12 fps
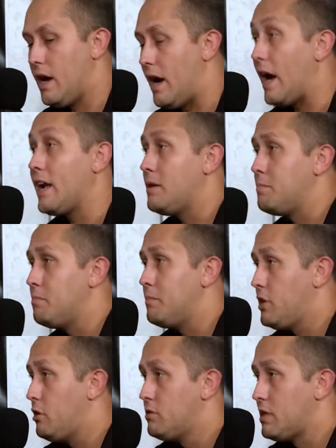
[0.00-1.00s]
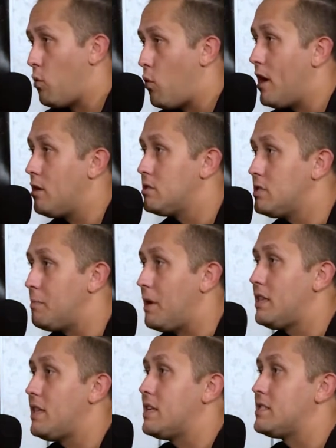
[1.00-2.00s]
I can use that wild to
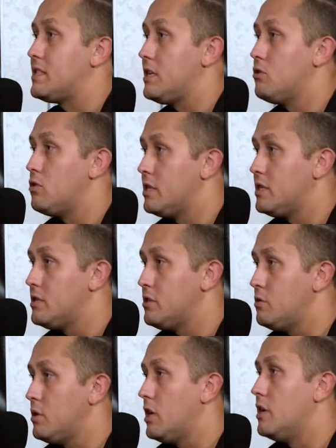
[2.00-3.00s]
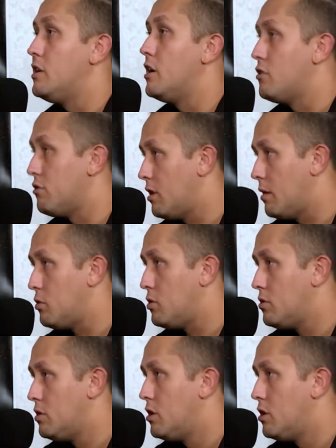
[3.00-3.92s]
make that single into another double.